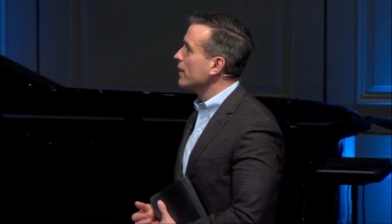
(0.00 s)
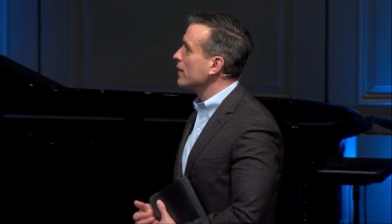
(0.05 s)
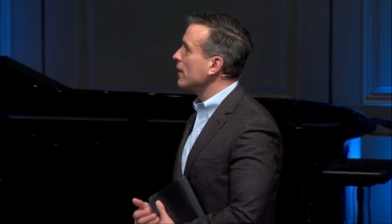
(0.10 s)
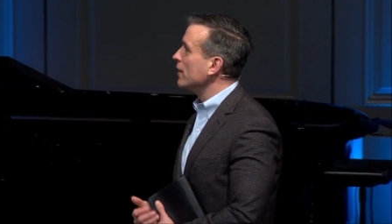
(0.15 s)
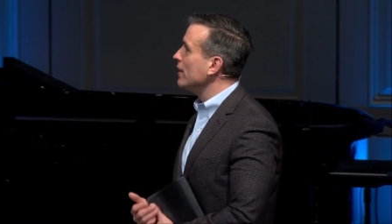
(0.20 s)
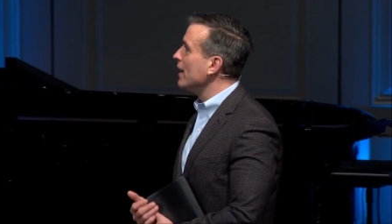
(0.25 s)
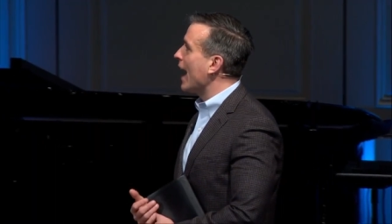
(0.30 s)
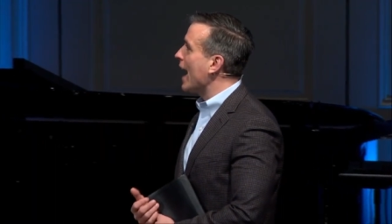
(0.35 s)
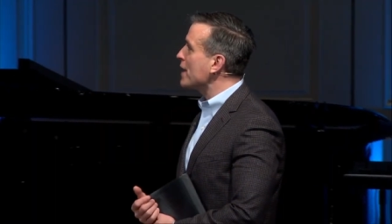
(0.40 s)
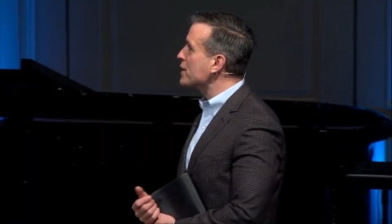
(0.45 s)

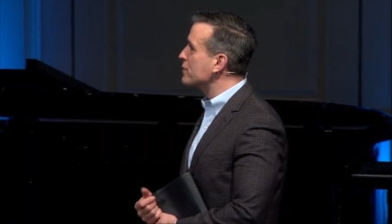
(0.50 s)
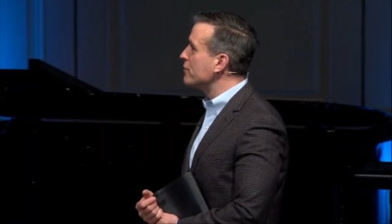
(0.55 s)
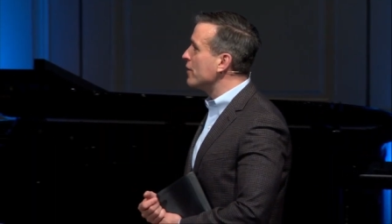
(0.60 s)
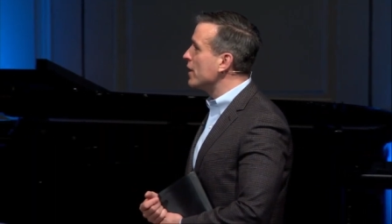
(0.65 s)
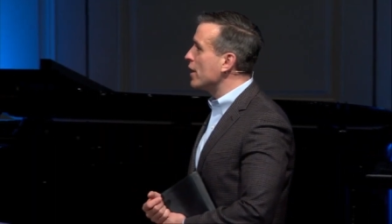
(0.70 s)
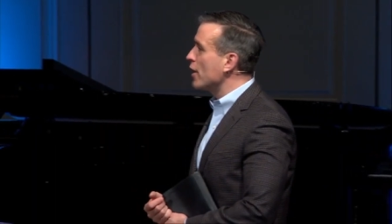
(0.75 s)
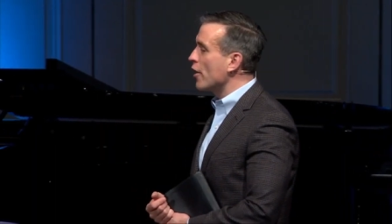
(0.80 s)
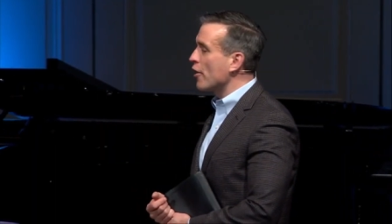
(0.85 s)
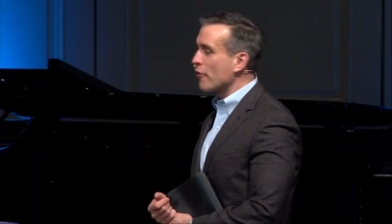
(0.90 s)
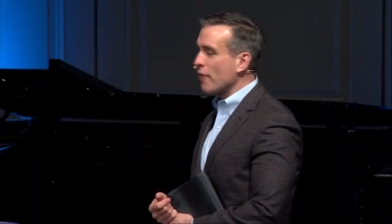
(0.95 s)
the last
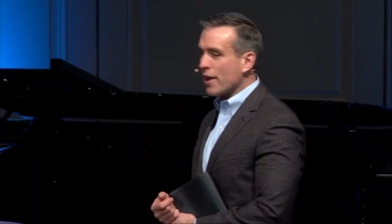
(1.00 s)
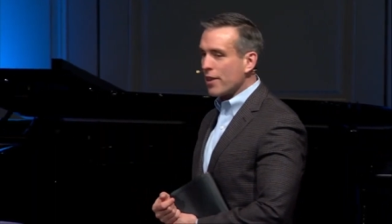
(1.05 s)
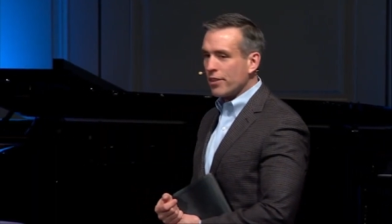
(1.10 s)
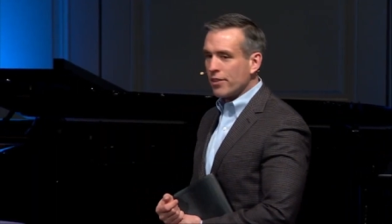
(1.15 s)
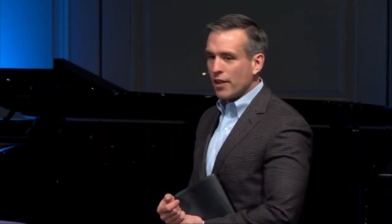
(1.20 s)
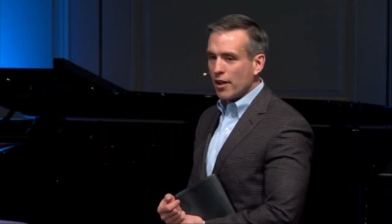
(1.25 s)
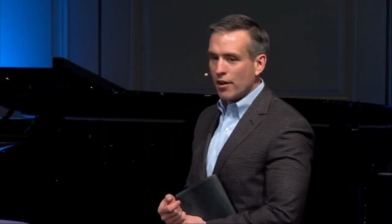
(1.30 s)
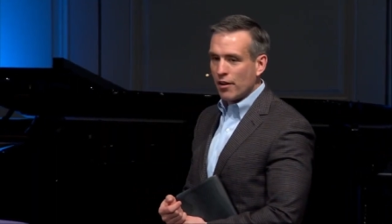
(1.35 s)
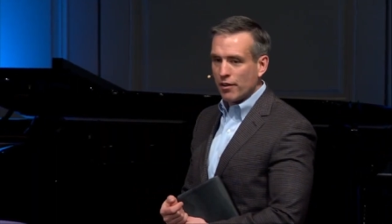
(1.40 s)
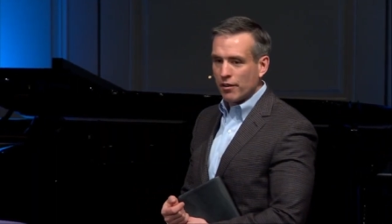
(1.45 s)
video right
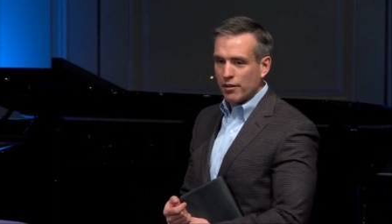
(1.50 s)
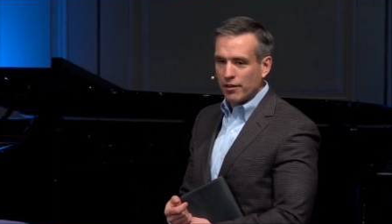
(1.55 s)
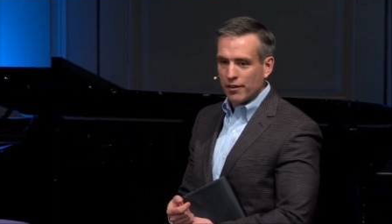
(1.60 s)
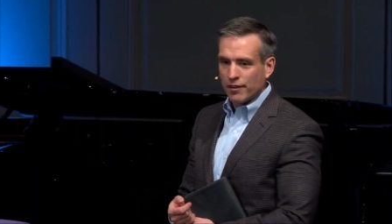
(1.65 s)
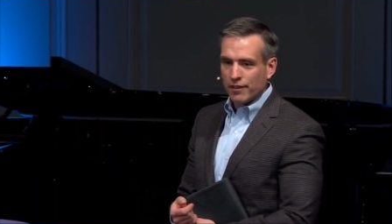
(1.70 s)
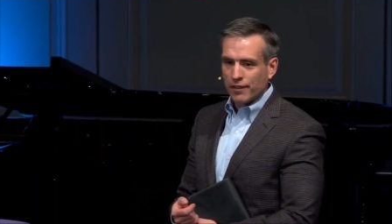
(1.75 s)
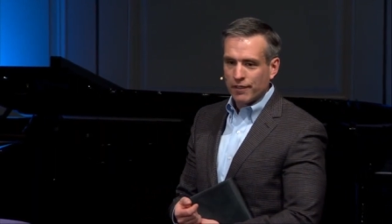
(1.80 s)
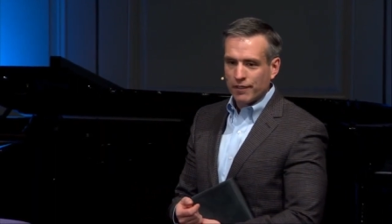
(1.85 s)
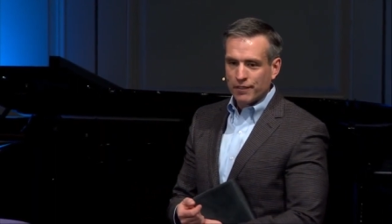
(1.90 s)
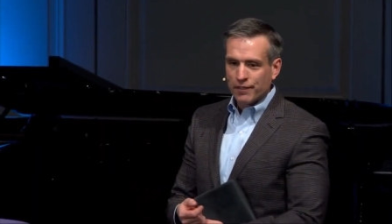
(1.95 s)
there.
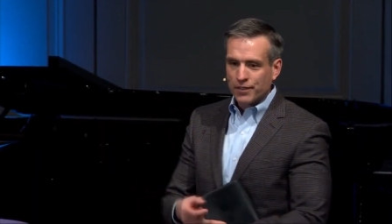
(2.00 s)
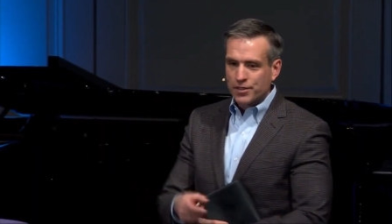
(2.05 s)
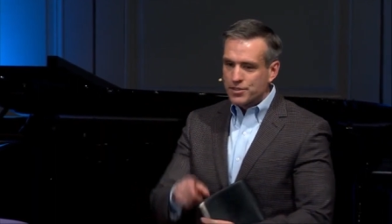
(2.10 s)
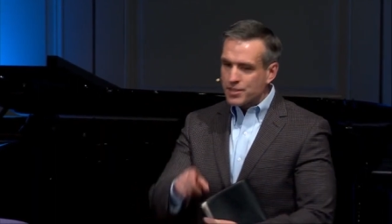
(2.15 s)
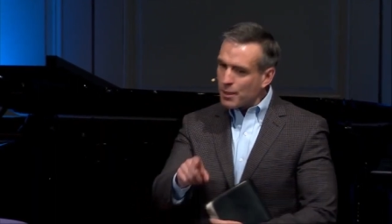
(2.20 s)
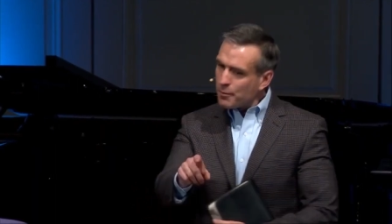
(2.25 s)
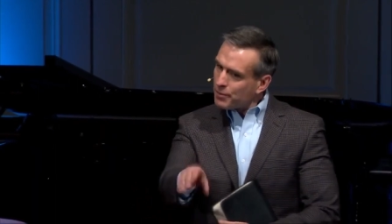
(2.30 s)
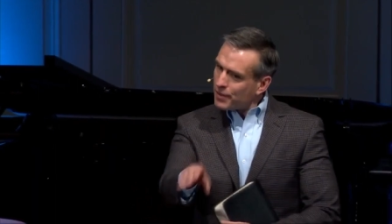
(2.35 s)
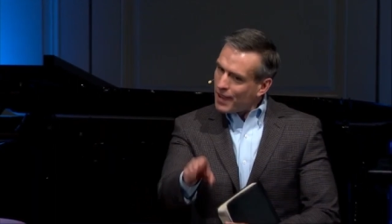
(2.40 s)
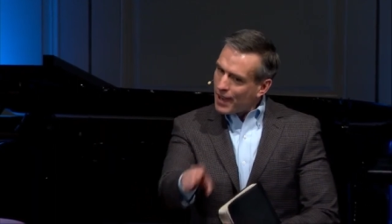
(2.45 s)

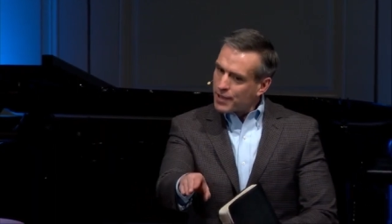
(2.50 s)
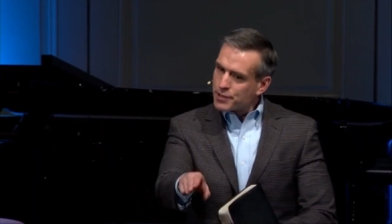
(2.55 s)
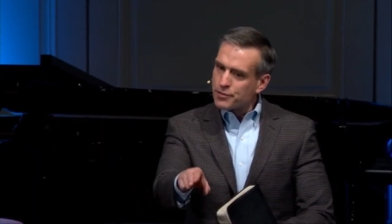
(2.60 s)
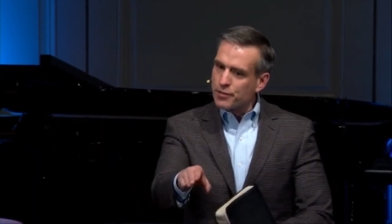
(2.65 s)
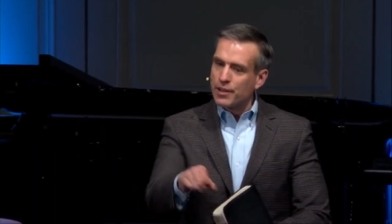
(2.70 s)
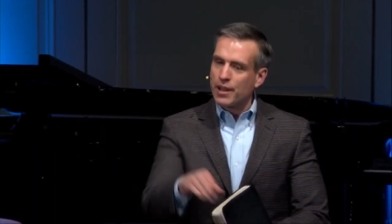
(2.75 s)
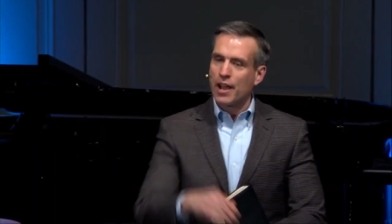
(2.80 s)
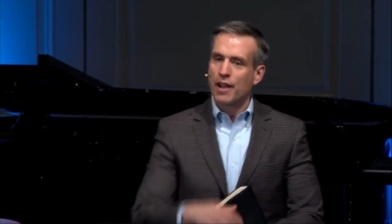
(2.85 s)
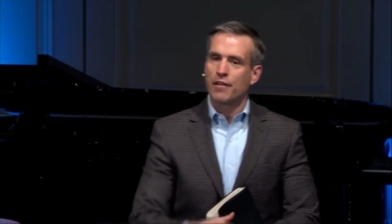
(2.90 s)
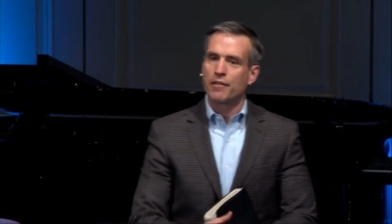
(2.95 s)
Sam, thanks
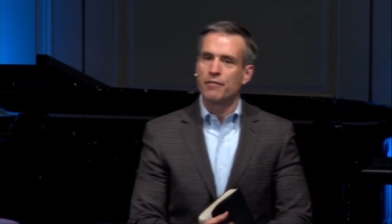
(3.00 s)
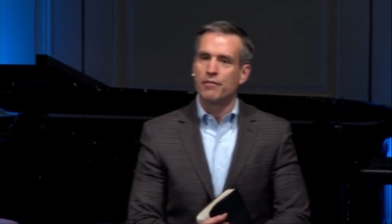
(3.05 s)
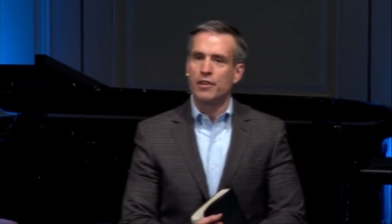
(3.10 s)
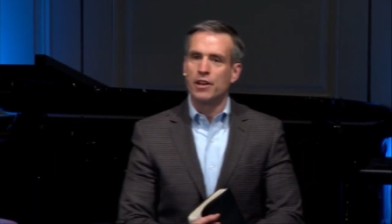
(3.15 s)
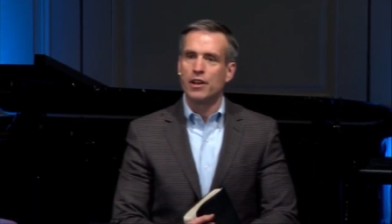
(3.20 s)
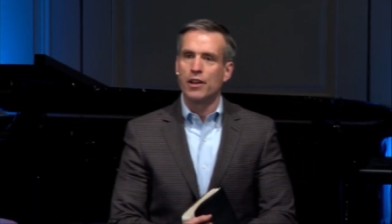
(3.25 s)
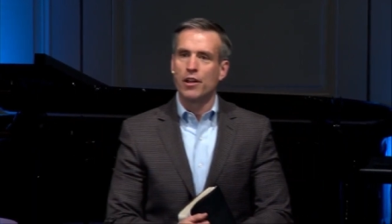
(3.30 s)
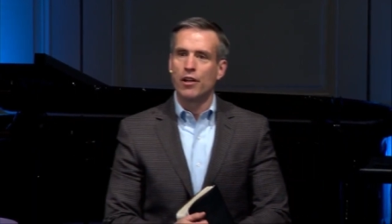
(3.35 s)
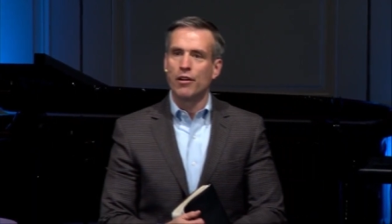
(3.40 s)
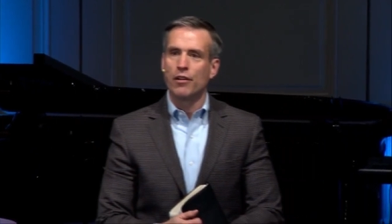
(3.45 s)
for that
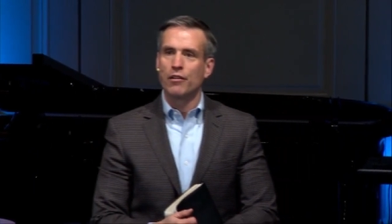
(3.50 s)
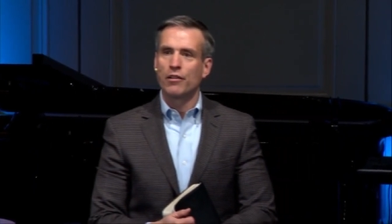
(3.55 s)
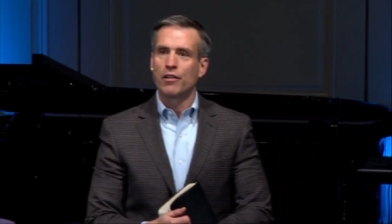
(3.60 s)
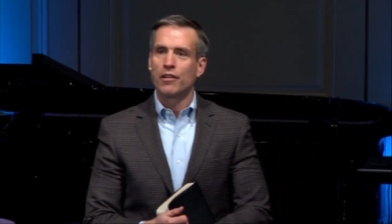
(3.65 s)
video.